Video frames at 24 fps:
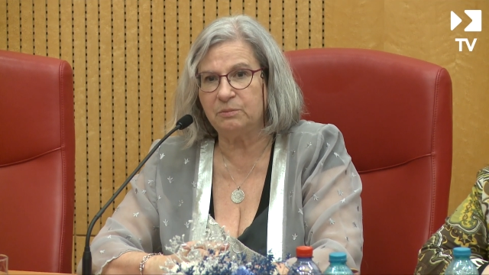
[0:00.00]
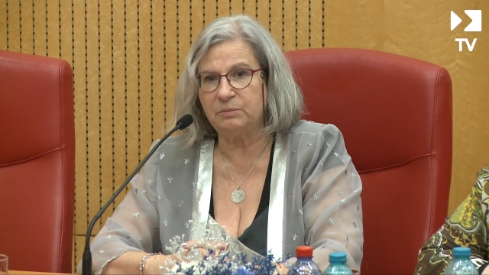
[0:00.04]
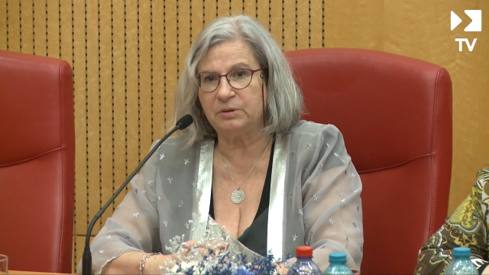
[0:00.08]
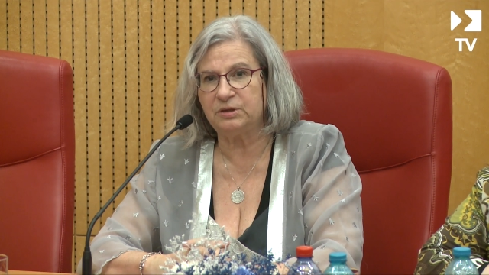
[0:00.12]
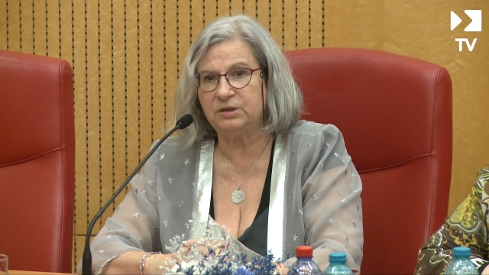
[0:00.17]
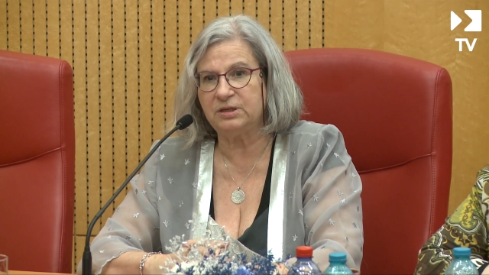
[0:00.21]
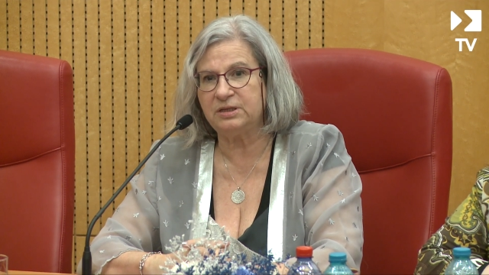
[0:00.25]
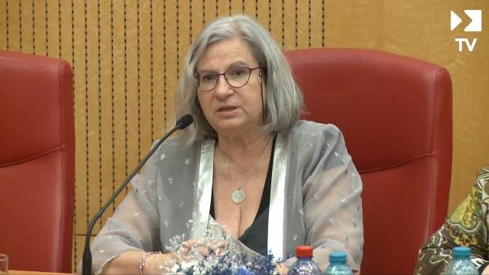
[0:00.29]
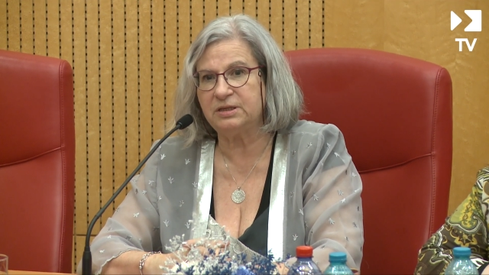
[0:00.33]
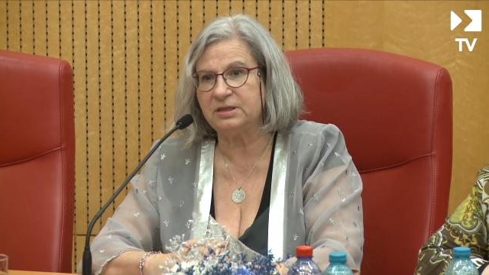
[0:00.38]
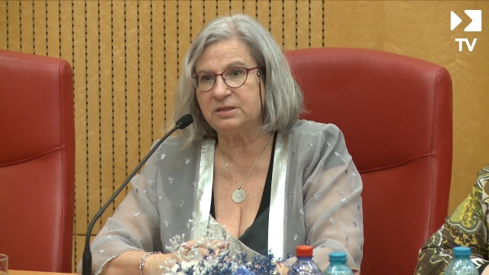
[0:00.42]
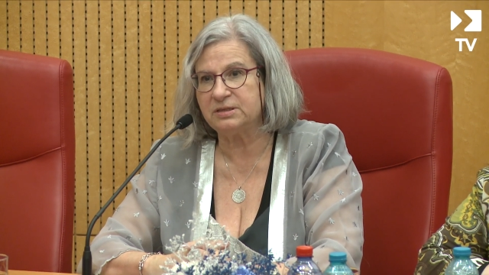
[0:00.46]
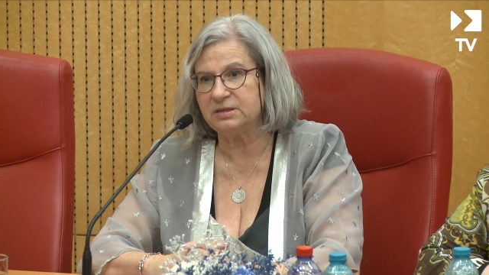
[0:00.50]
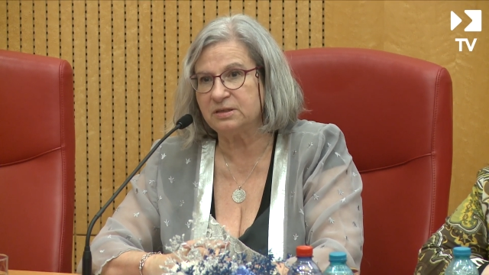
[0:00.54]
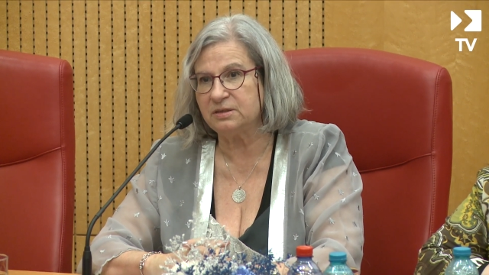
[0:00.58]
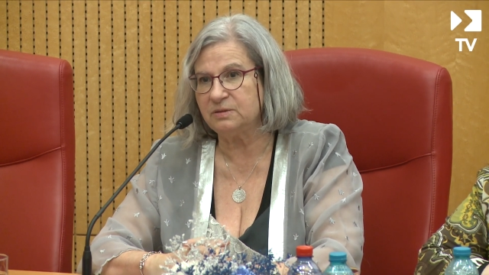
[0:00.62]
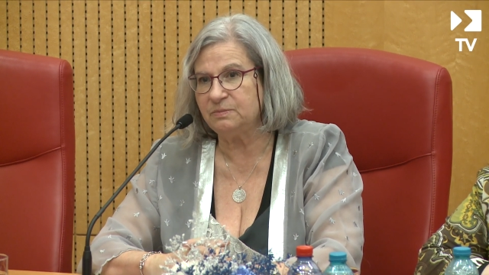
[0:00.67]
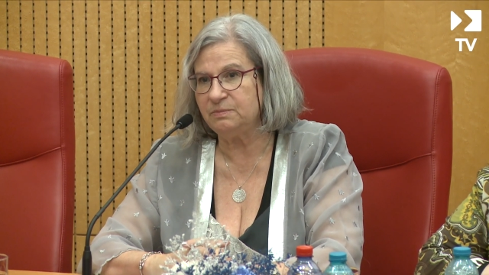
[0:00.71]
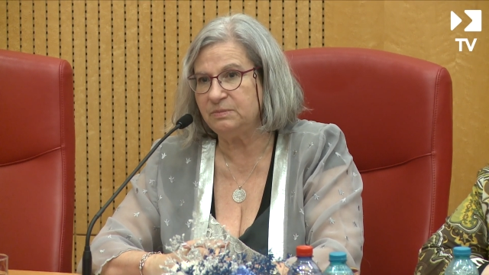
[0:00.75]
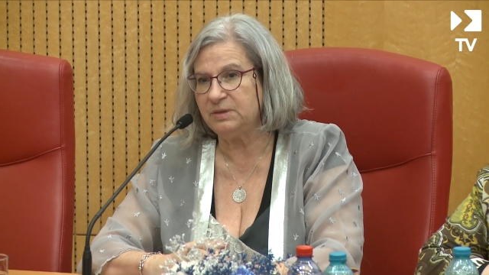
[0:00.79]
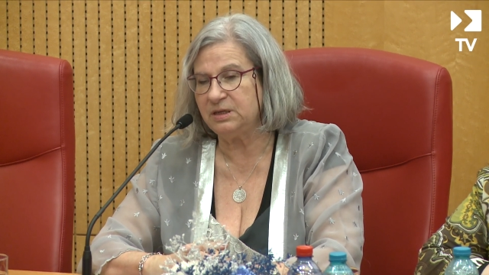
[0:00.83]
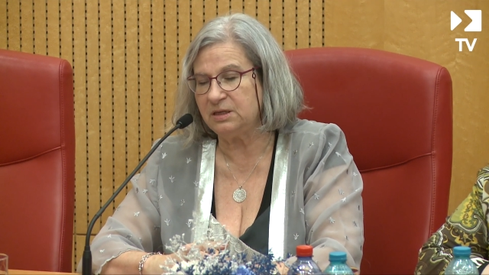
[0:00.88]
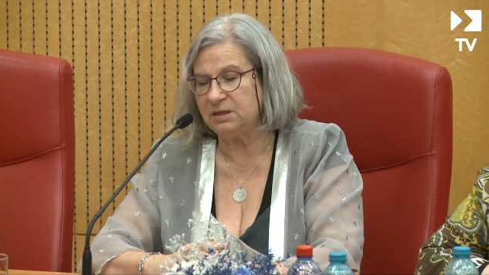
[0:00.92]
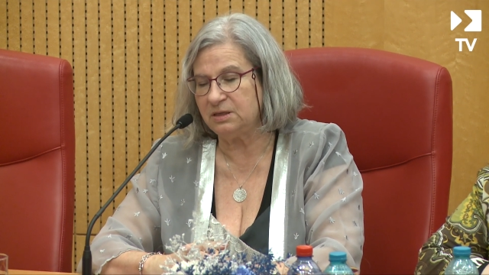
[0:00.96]
But it
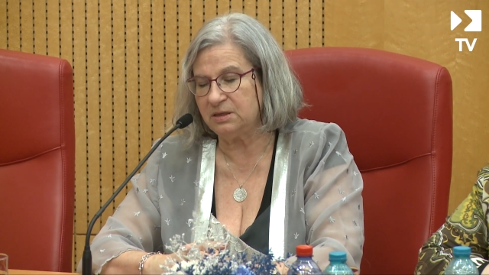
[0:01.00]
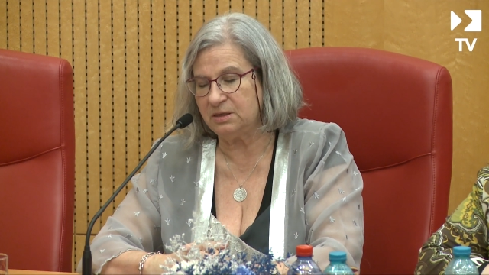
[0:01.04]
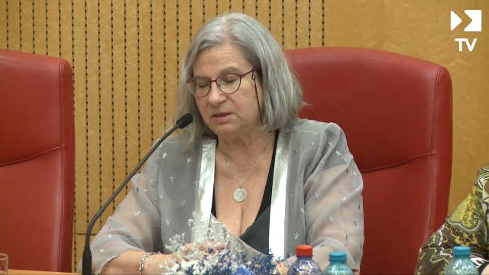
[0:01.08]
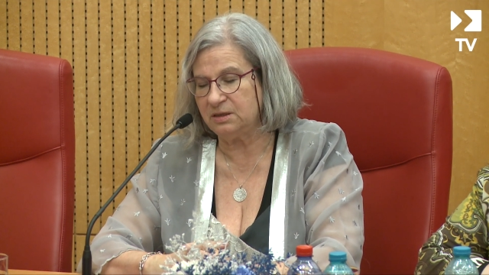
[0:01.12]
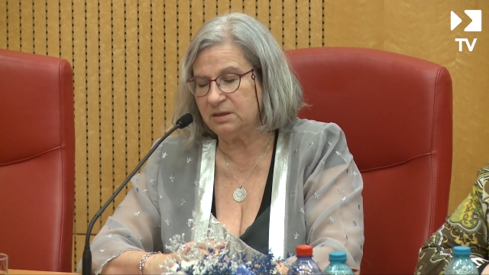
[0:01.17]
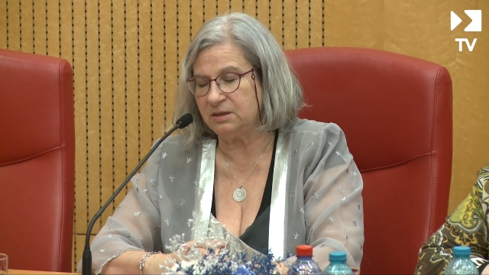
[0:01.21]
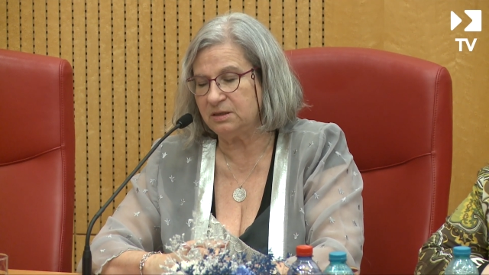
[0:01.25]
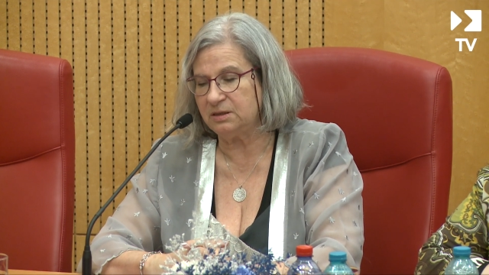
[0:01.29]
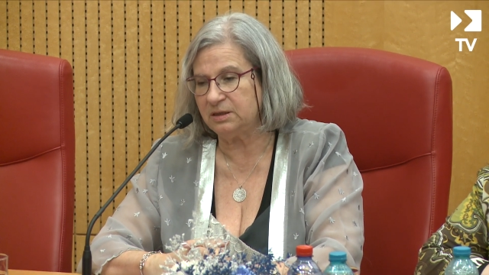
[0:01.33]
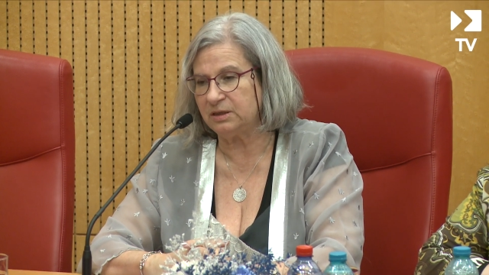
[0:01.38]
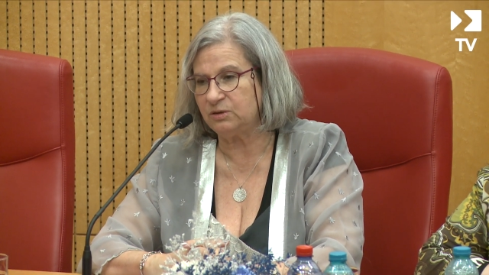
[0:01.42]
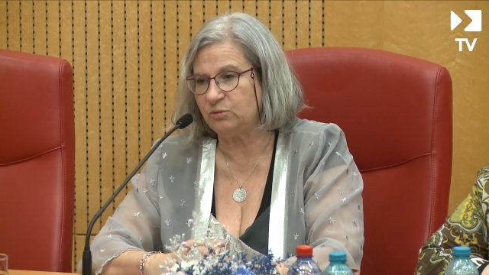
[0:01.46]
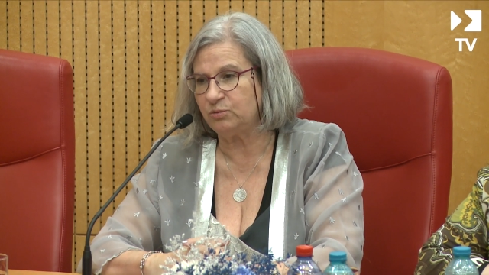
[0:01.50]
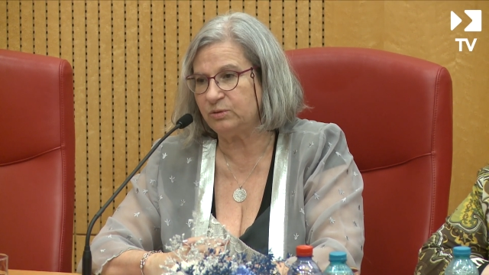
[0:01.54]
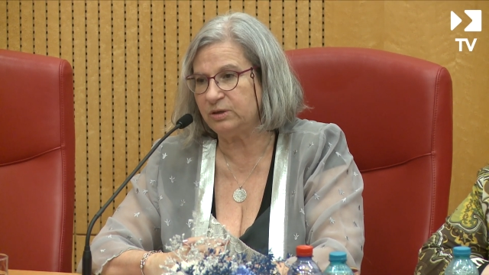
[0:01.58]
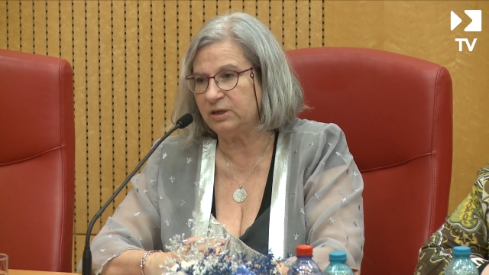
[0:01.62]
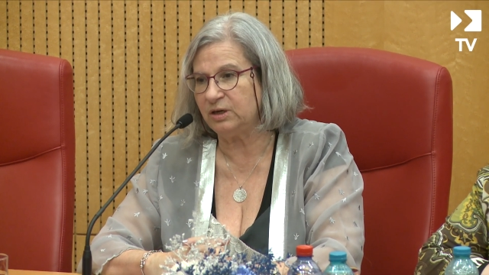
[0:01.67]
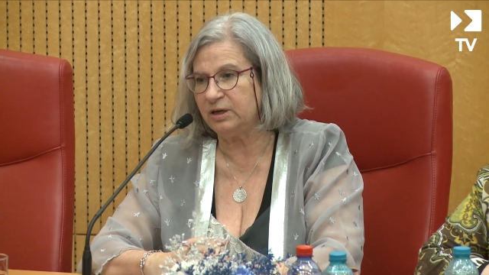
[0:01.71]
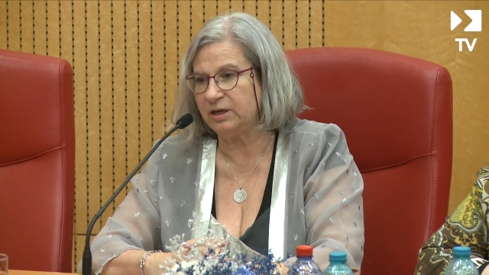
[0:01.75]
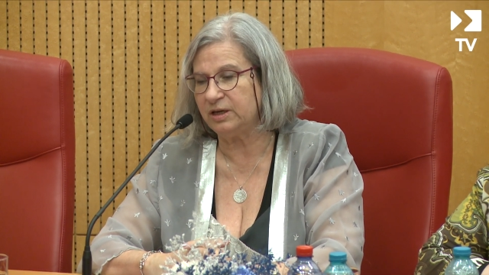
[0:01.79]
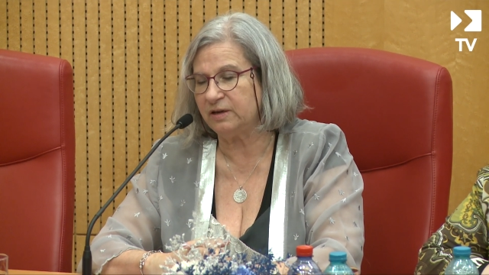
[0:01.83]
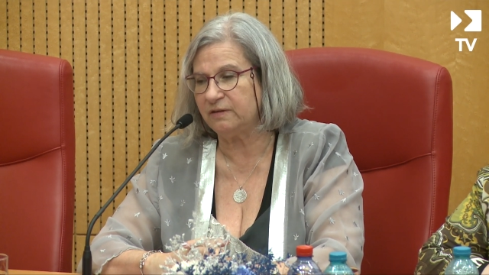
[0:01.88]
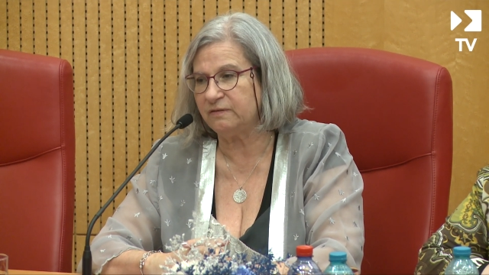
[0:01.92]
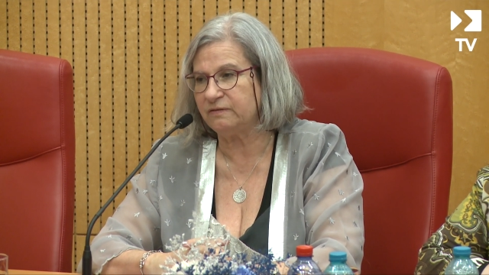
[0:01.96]
doesn't mean that
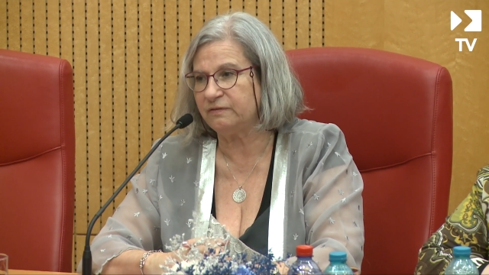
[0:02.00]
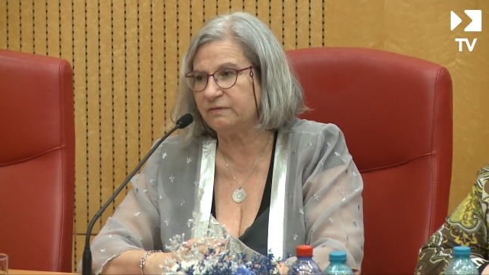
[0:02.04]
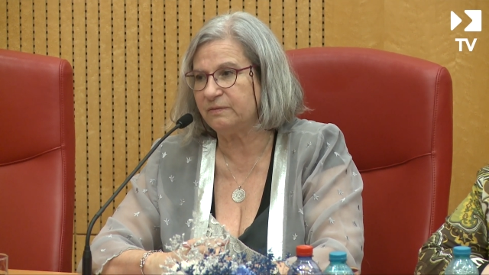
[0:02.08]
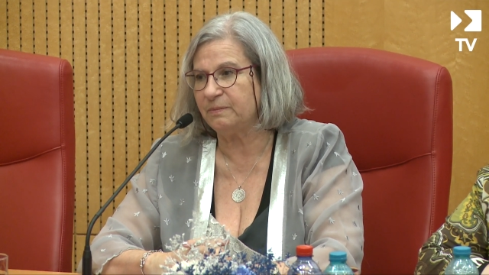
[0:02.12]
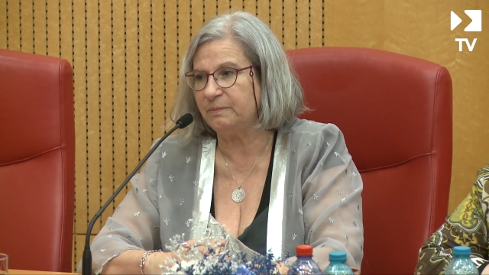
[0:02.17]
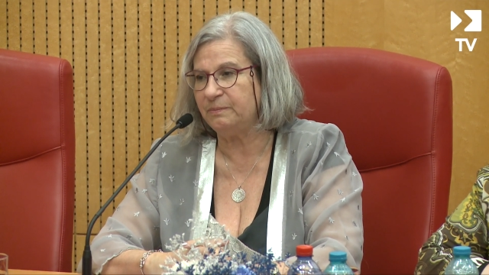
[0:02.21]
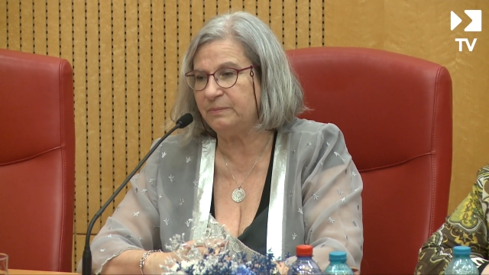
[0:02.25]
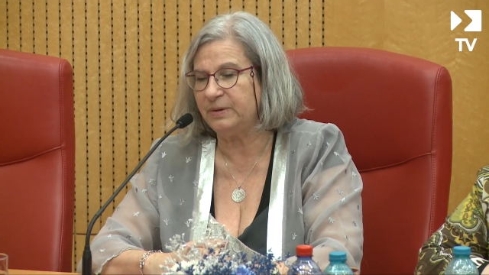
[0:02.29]
we have